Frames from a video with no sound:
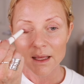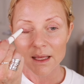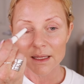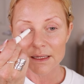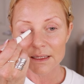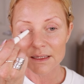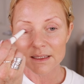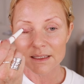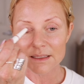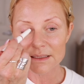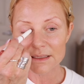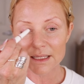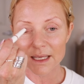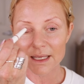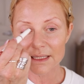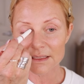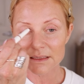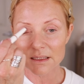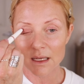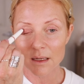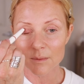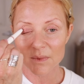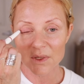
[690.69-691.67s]
And in this
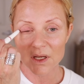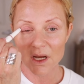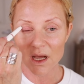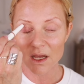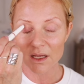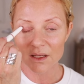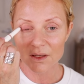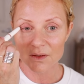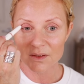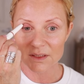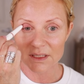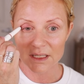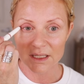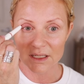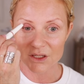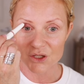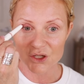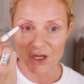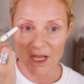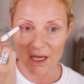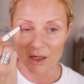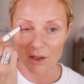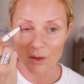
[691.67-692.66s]
case, I'm not using a
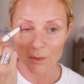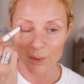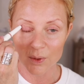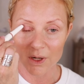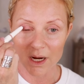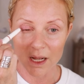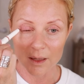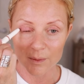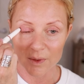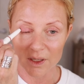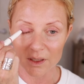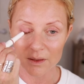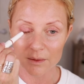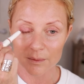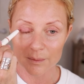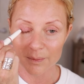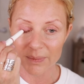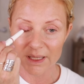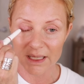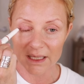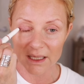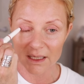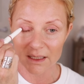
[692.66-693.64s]
shadow primer
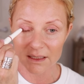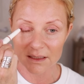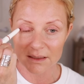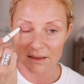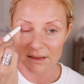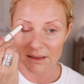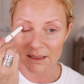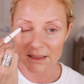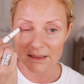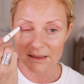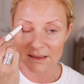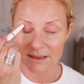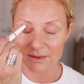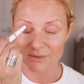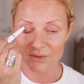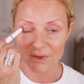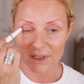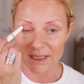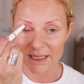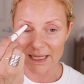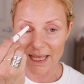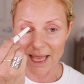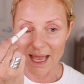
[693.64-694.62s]
because this
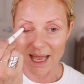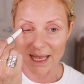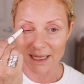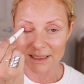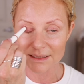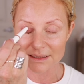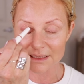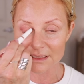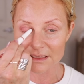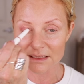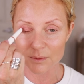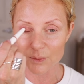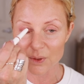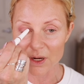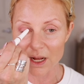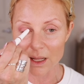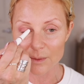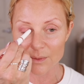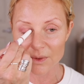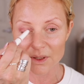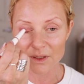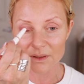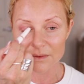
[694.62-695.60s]
really acts as the
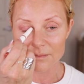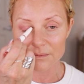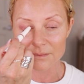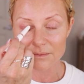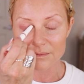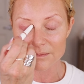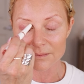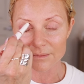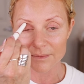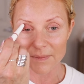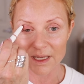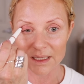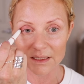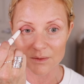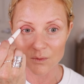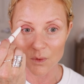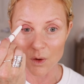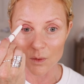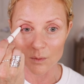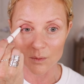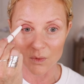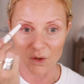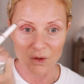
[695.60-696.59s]
primer. It
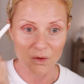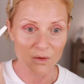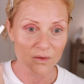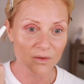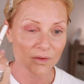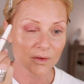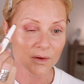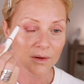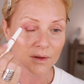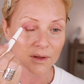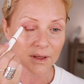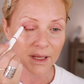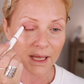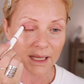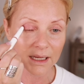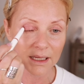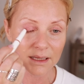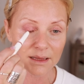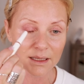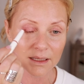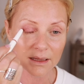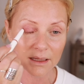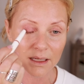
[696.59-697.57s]
won't move.
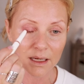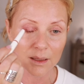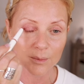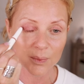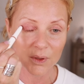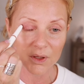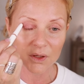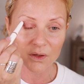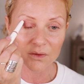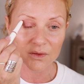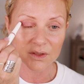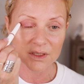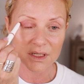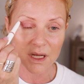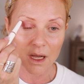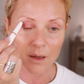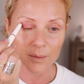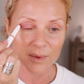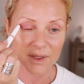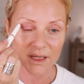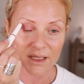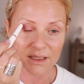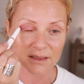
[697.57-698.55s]
Anything that I put over
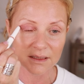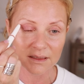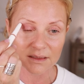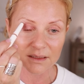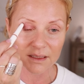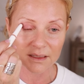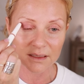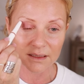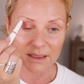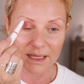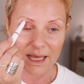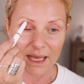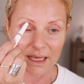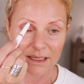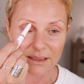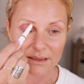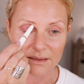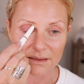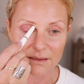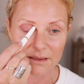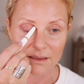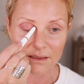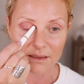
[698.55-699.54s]
top of this is going to
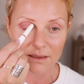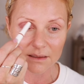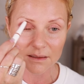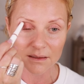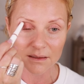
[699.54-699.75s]
last.